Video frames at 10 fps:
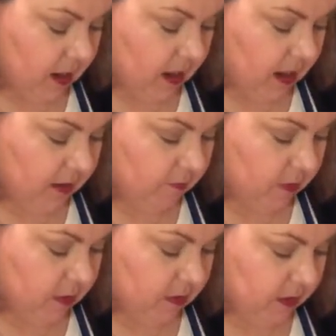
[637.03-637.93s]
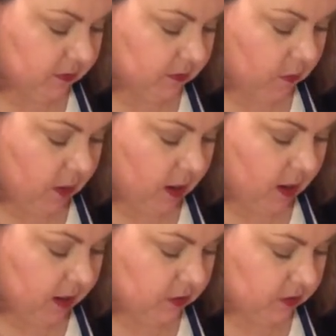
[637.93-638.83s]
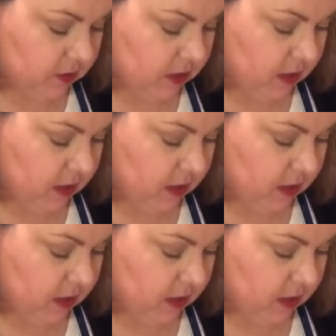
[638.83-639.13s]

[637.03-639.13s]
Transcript: I have butternut squash,